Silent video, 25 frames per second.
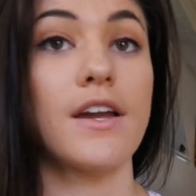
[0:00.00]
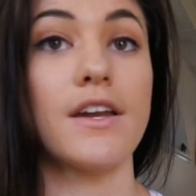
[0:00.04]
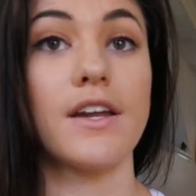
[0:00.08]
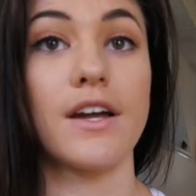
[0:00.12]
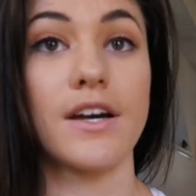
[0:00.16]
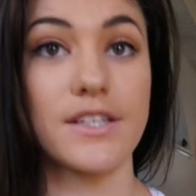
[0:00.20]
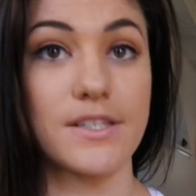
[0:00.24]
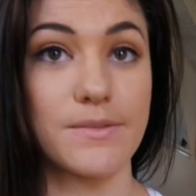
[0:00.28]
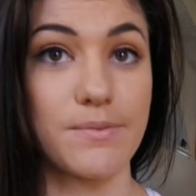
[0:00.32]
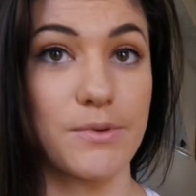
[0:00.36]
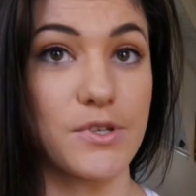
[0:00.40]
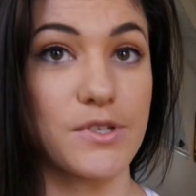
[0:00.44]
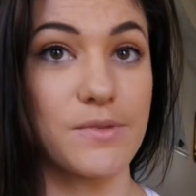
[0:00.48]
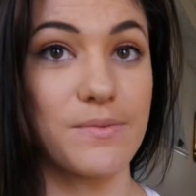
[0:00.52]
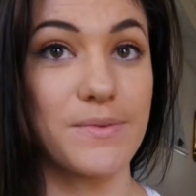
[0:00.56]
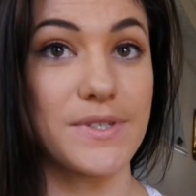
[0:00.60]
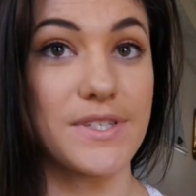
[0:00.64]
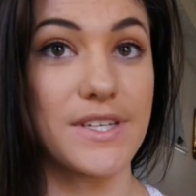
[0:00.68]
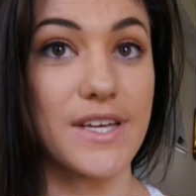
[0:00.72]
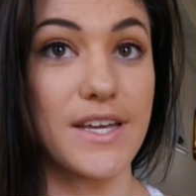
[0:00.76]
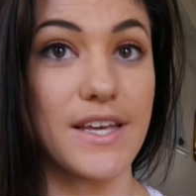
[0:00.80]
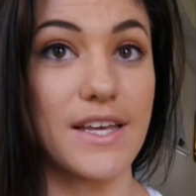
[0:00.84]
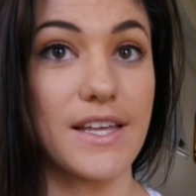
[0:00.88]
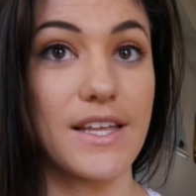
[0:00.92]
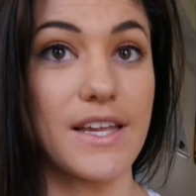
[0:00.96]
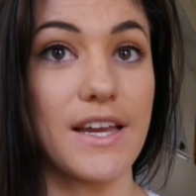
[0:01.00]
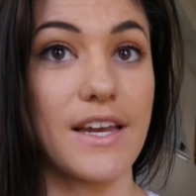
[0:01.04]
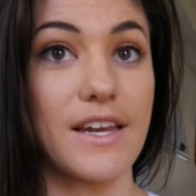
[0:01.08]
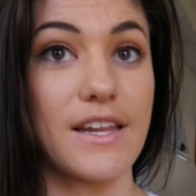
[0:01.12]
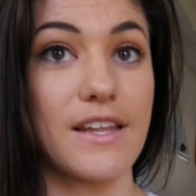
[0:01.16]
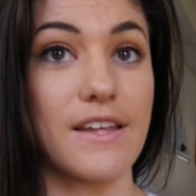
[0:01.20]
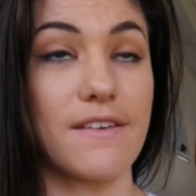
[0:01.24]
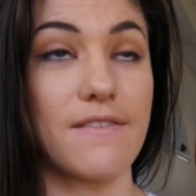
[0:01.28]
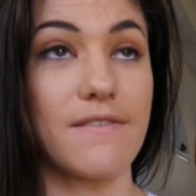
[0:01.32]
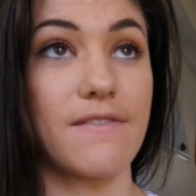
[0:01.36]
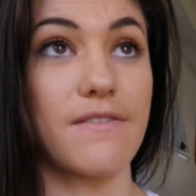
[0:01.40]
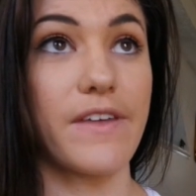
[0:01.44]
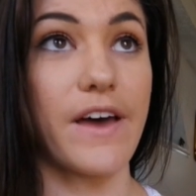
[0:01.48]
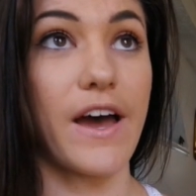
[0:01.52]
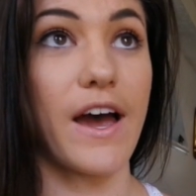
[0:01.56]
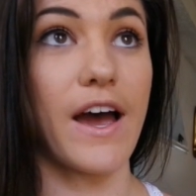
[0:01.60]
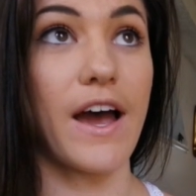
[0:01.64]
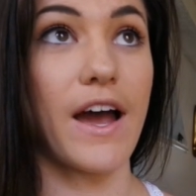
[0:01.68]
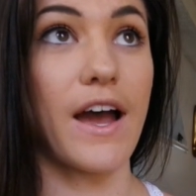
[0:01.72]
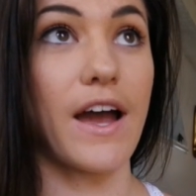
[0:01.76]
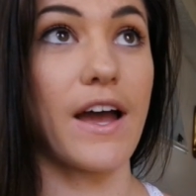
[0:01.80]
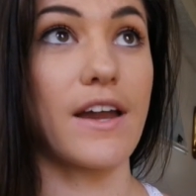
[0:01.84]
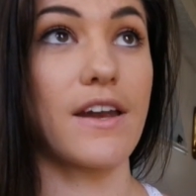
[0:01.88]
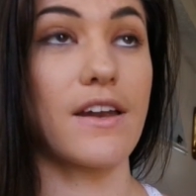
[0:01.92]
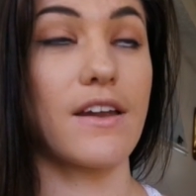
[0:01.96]
Not supposed to be taking any of
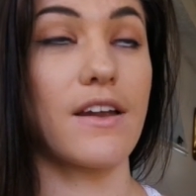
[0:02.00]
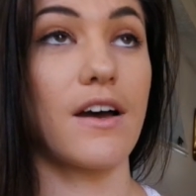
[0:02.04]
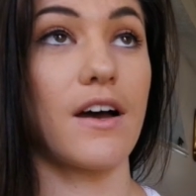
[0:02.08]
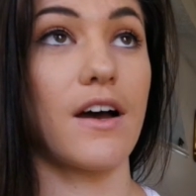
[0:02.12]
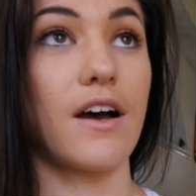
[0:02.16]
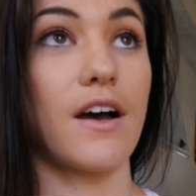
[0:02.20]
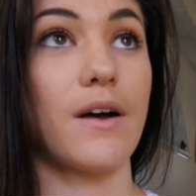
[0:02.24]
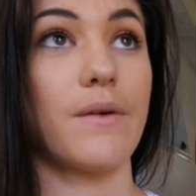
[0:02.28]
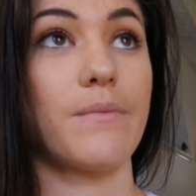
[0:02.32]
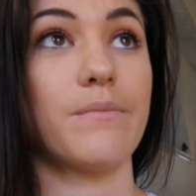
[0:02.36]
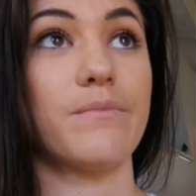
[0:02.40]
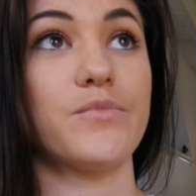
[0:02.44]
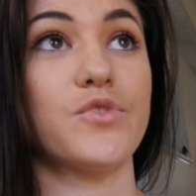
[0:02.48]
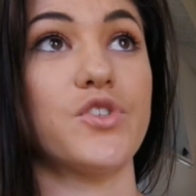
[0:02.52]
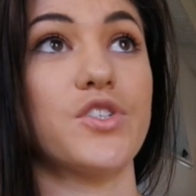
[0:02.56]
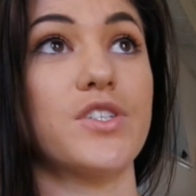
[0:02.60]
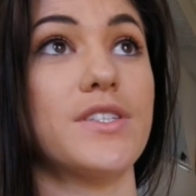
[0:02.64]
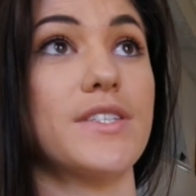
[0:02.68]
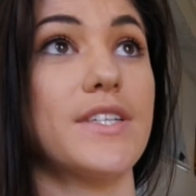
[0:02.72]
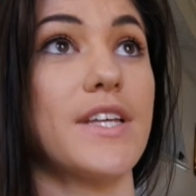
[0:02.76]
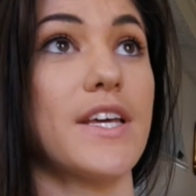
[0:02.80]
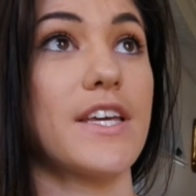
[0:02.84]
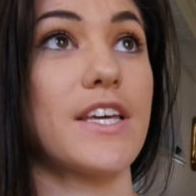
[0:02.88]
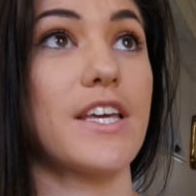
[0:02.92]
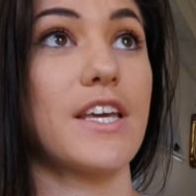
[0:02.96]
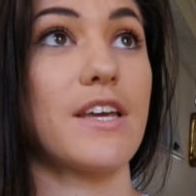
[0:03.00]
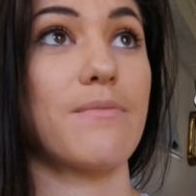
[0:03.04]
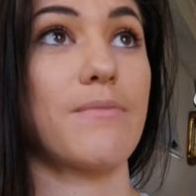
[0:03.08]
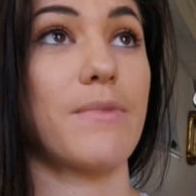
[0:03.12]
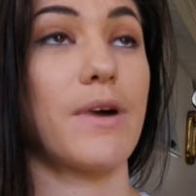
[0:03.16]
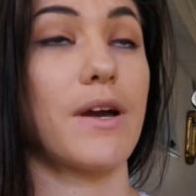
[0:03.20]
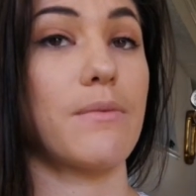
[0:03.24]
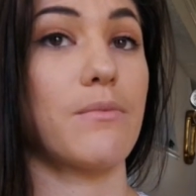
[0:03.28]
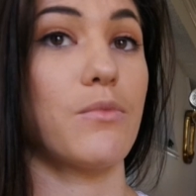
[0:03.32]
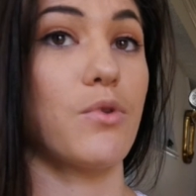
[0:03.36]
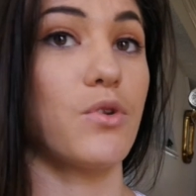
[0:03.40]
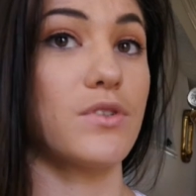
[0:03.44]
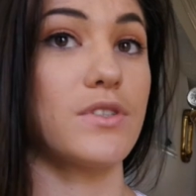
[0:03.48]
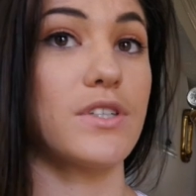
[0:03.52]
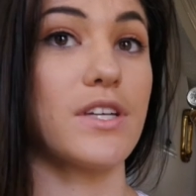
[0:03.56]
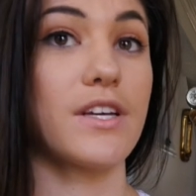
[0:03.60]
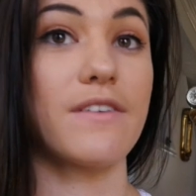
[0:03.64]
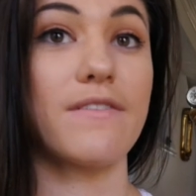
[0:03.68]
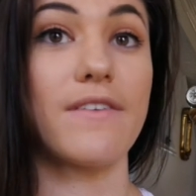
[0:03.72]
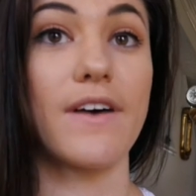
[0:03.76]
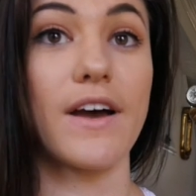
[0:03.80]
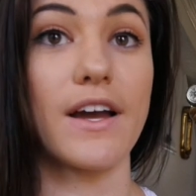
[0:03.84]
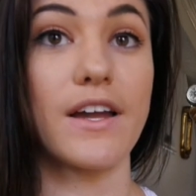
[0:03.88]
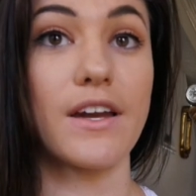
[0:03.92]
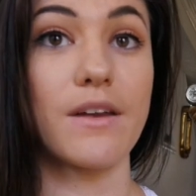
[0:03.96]
that. Um, just taking my
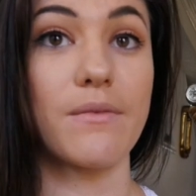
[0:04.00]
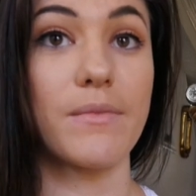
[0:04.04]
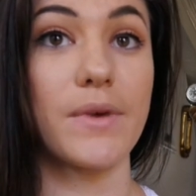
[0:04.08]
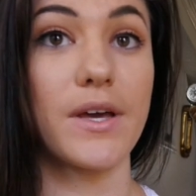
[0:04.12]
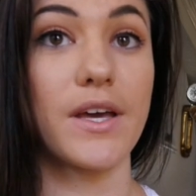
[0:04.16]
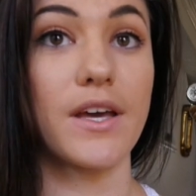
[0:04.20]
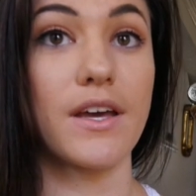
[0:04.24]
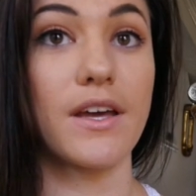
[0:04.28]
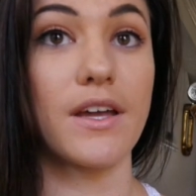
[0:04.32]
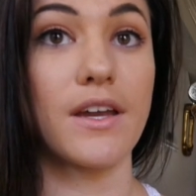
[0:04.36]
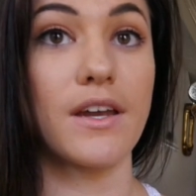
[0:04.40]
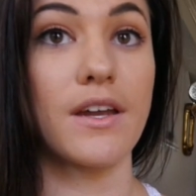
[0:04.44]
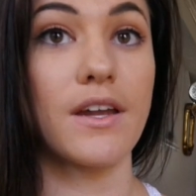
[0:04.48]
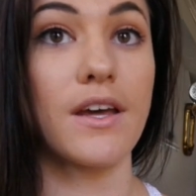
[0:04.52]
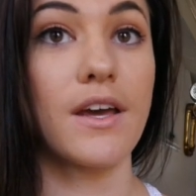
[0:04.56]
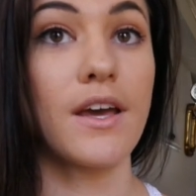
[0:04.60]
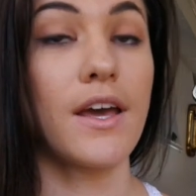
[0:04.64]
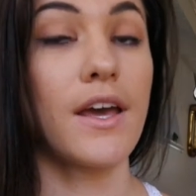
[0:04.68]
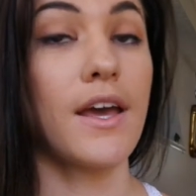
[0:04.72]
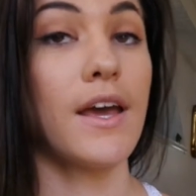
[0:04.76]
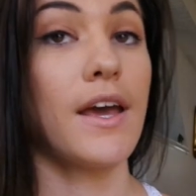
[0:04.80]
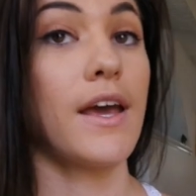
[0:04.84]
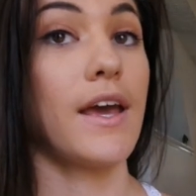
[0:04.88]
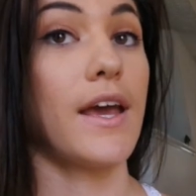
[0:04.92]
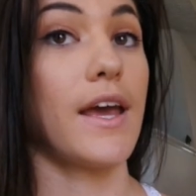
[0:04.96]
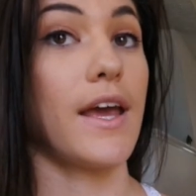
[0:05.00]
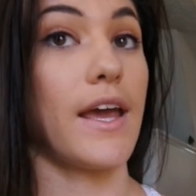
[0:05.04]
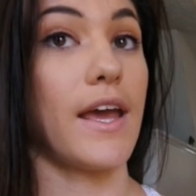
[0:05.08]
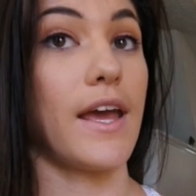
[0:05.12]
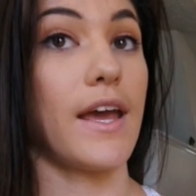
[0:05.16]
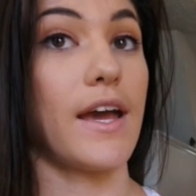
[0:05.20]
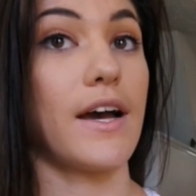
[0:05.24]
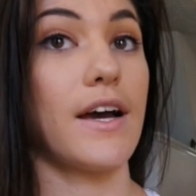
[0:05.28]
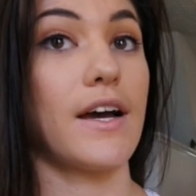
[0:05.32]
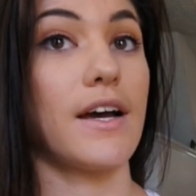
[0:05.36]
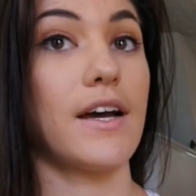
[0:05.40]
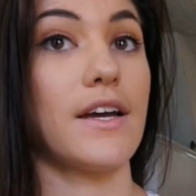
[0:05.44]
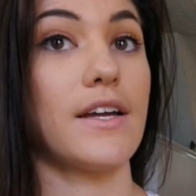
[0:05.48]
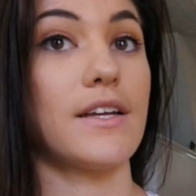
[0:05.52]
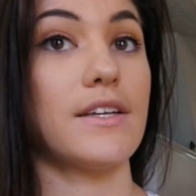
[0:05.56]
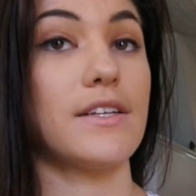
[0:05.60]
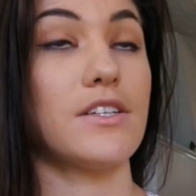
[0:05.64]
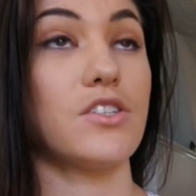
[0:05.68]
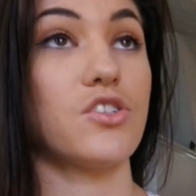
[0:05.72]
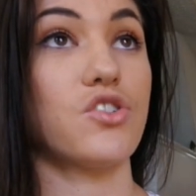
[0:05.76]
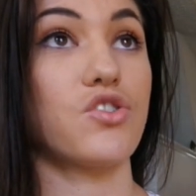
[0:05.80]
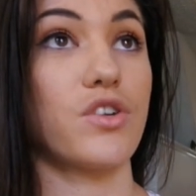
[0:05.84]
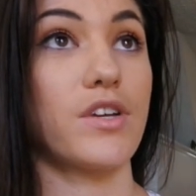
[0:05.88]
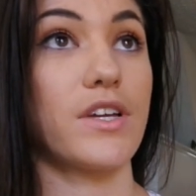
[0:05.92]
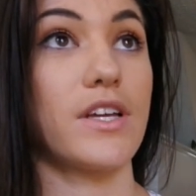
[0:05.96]
multivitamin
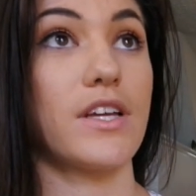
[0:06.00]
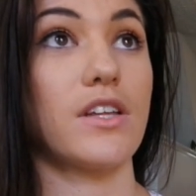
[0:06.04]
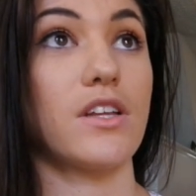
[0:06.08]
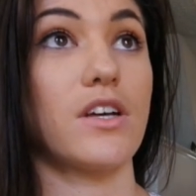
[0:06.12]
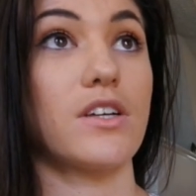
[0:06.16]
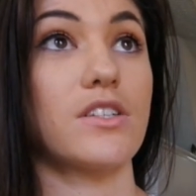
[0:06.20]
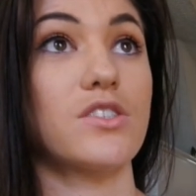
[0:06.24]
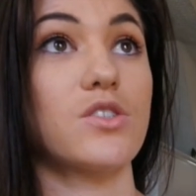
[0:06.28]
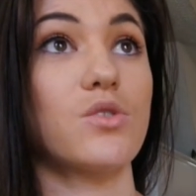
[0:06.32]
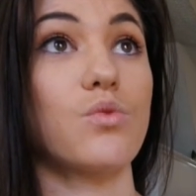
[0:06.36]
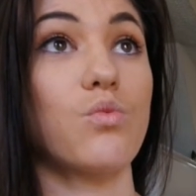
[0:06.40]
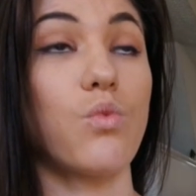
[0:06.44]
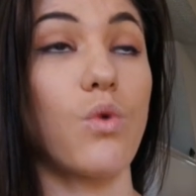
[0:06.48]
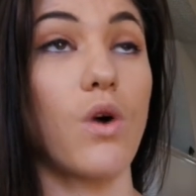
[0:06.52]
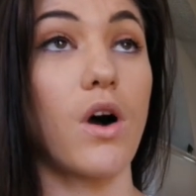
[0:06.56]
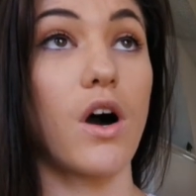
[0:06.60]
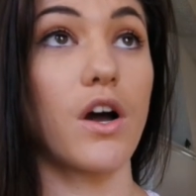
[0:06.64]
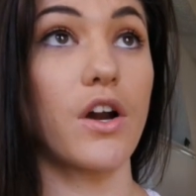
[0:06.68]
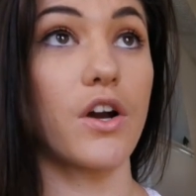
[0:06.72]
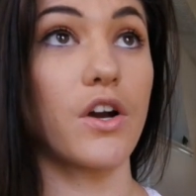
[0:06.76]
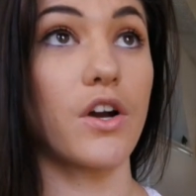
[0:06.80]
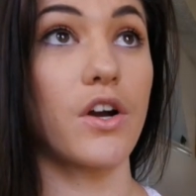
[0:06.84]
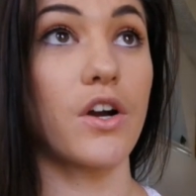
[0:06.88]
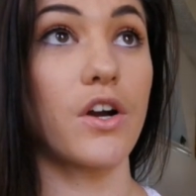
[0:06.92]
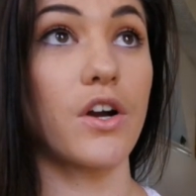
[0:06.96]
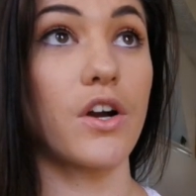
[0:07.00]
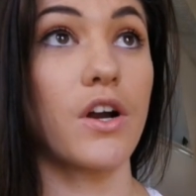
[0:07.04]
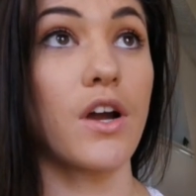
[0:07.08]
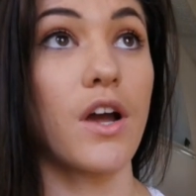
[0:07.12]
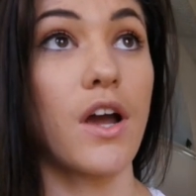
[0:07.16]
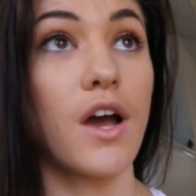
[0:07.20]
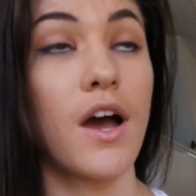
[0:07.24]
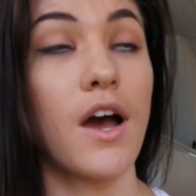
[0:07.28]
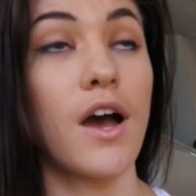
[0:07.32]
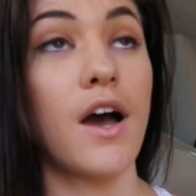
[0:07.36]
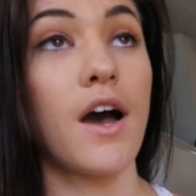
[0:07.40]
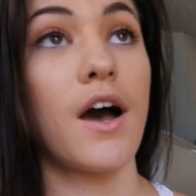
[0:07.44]
and drinking lots of water.